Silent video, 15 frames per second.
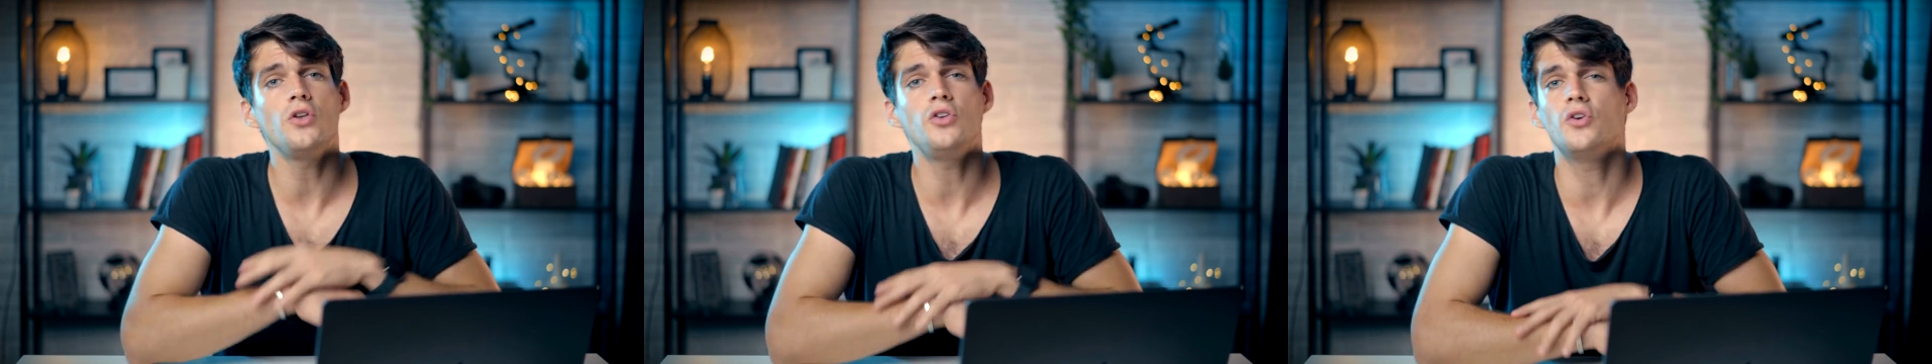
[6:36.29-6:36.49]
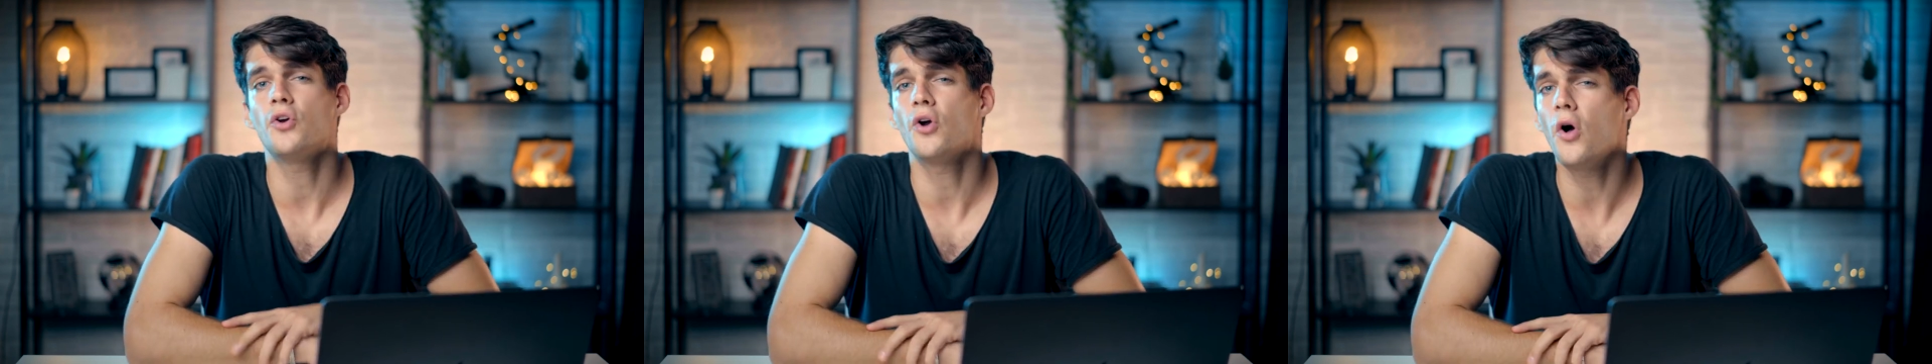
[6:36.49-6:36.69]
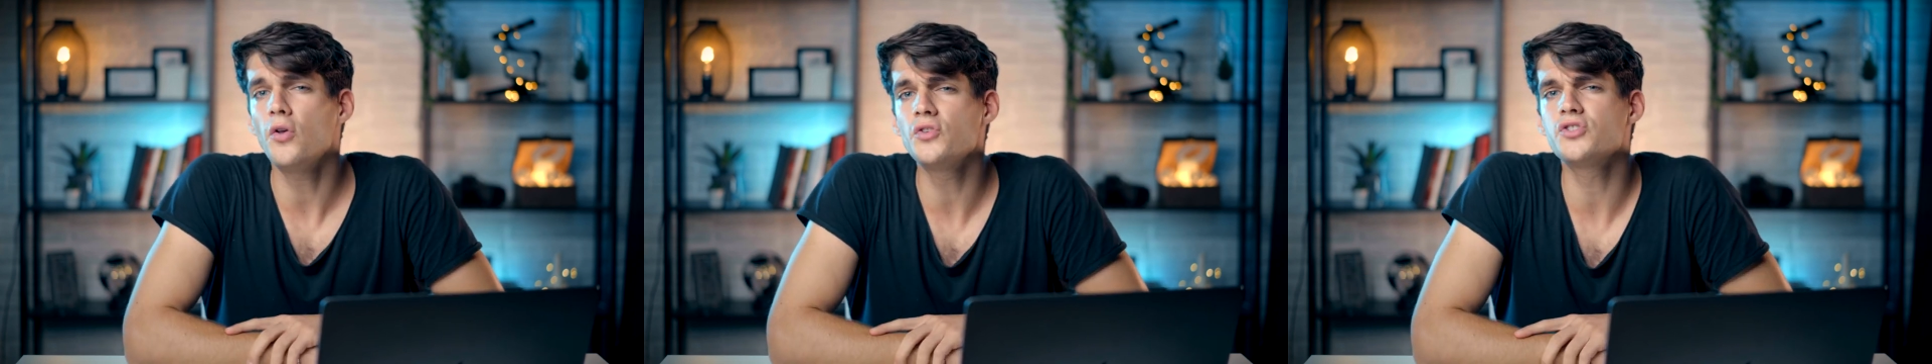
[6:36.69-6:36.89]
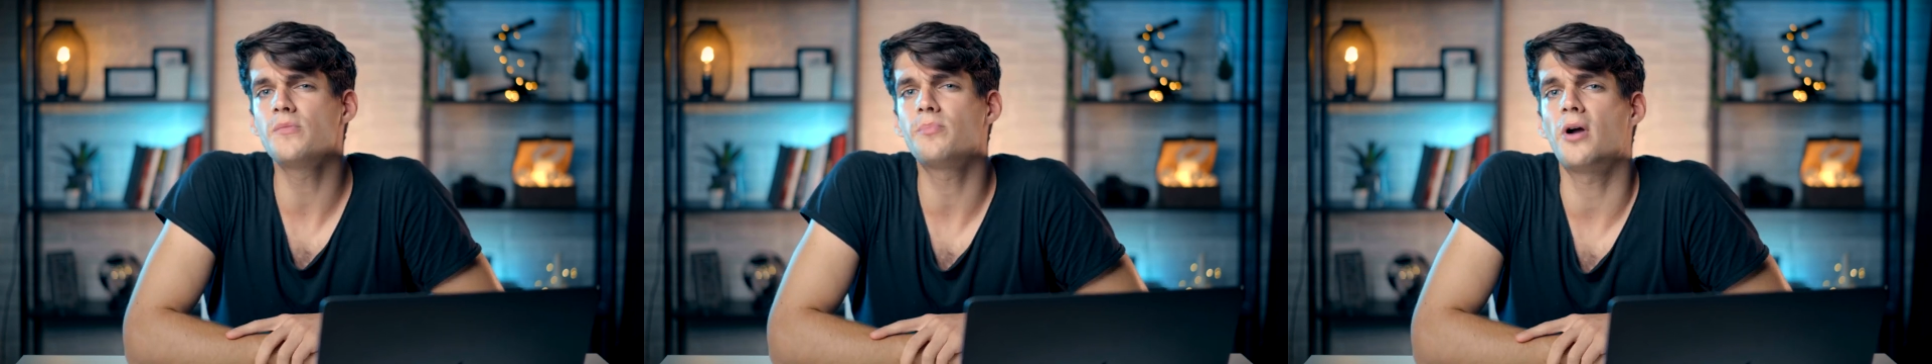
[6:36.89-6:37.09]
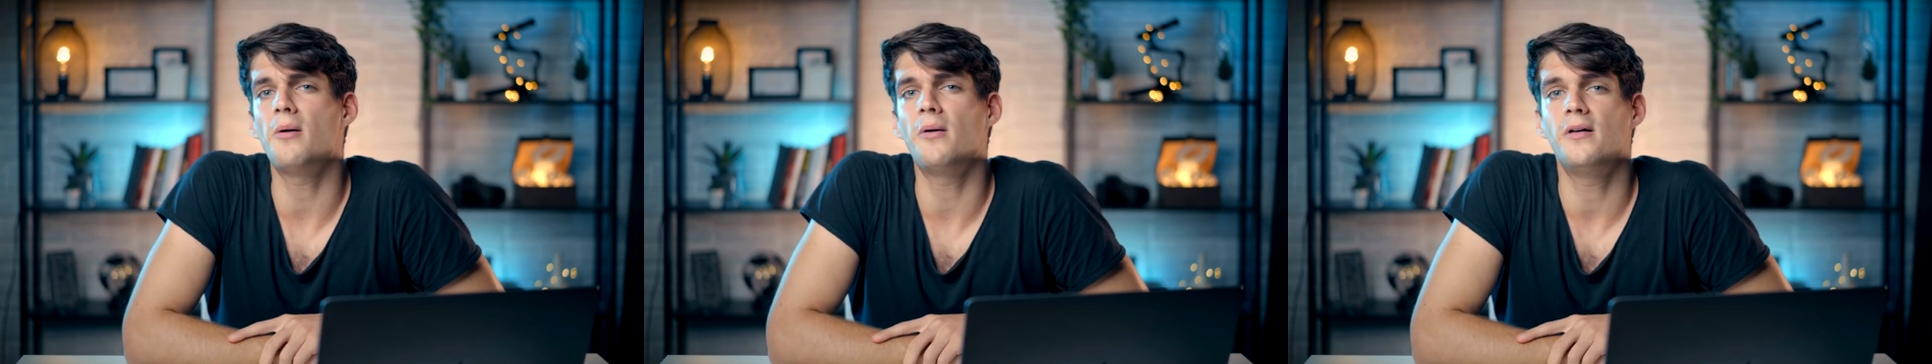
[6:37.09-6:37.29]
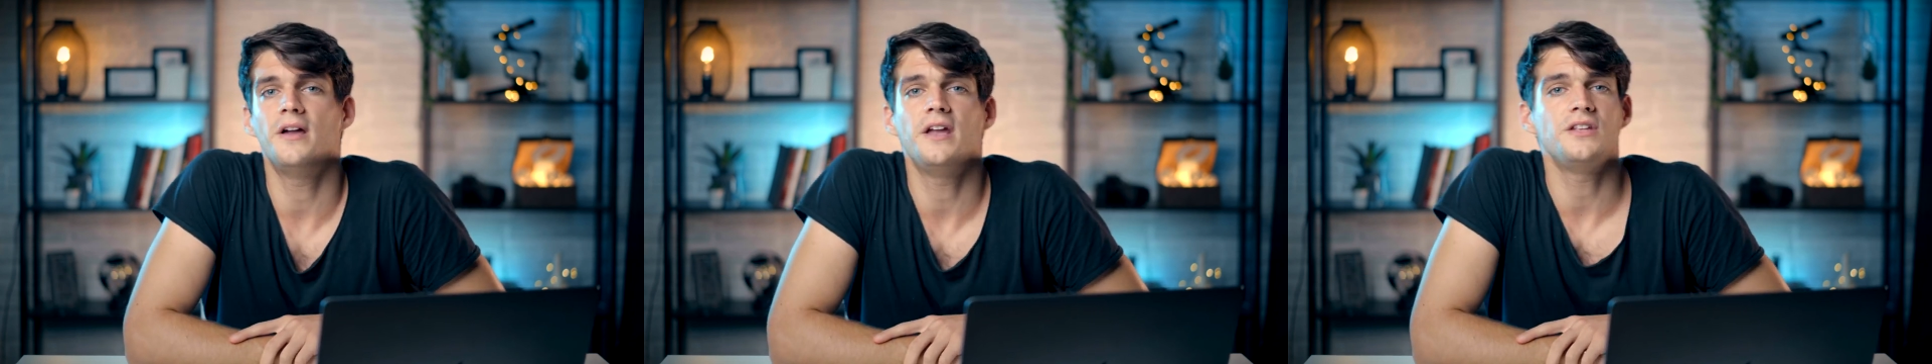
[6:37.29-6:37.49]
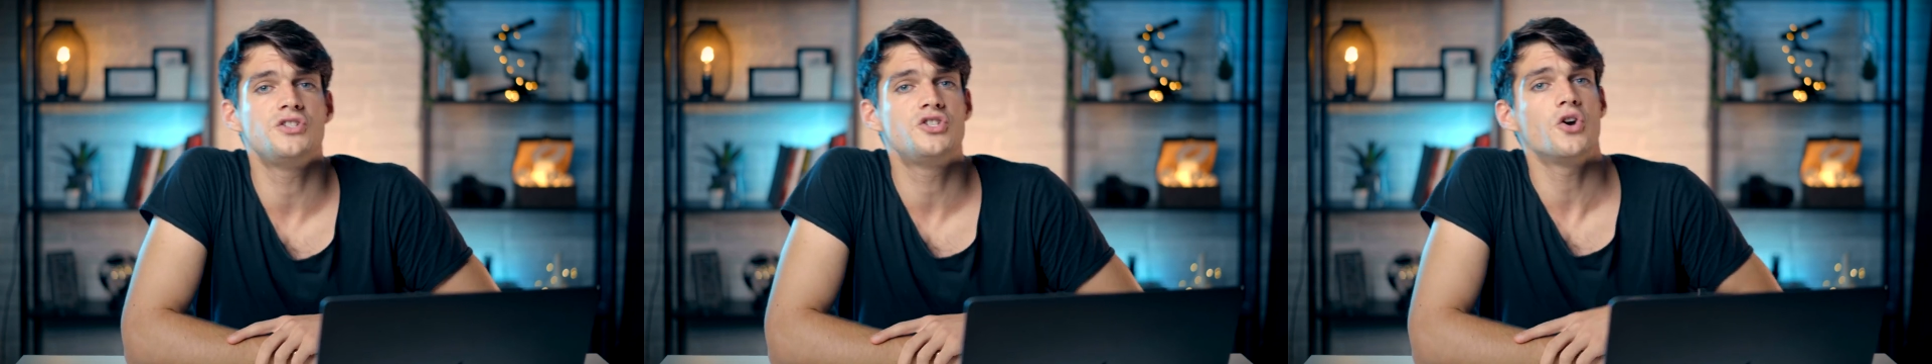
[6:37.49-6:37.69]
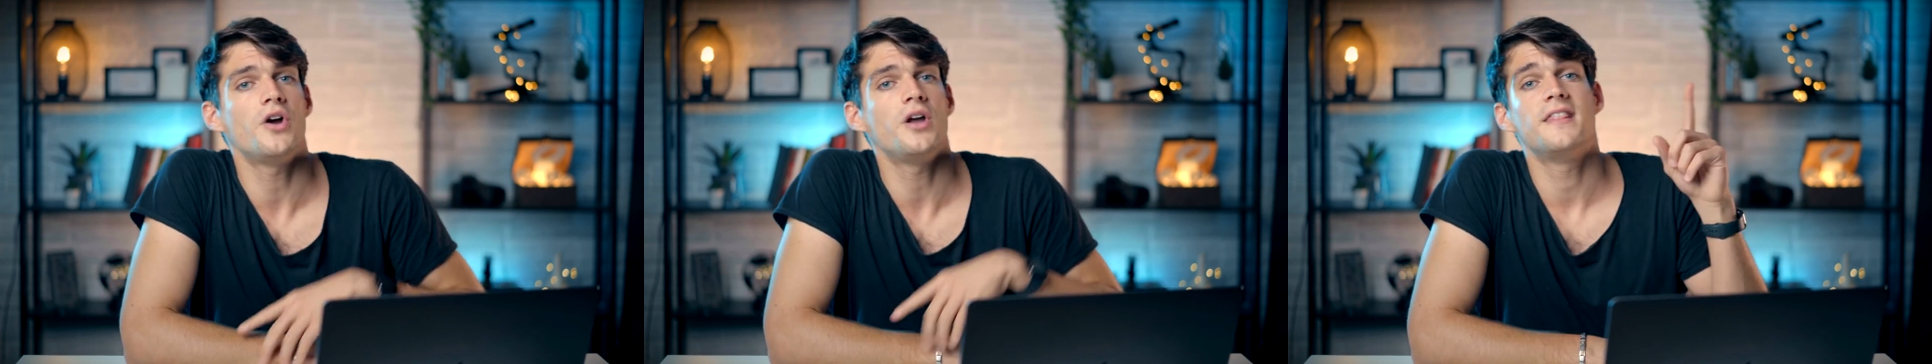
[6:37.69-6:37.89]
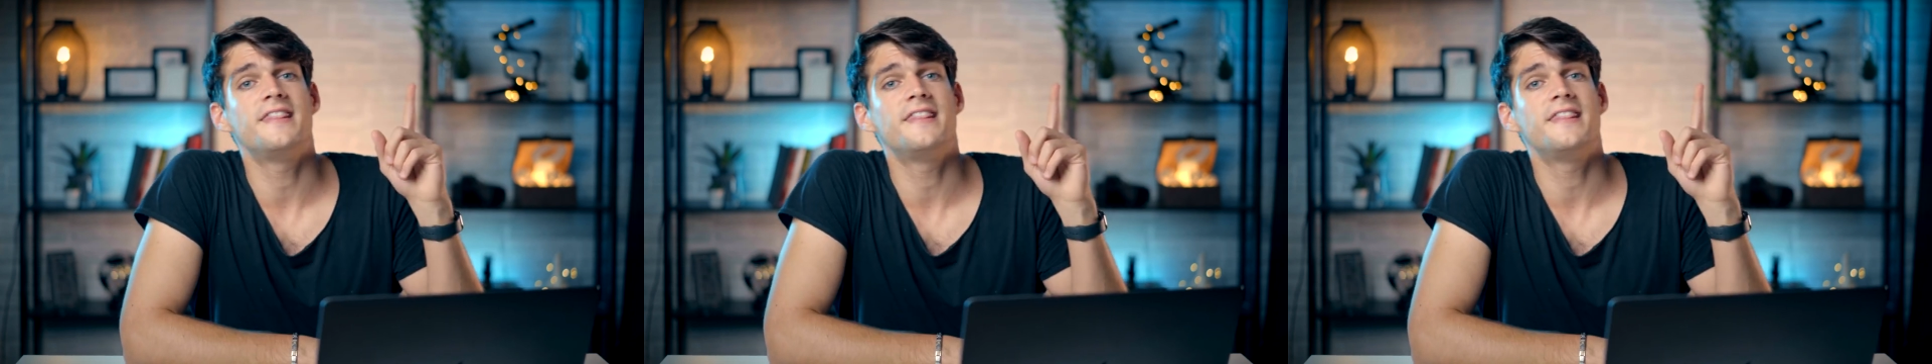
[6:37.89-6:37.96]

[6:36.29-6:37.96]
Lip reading: you'll also probably enjoy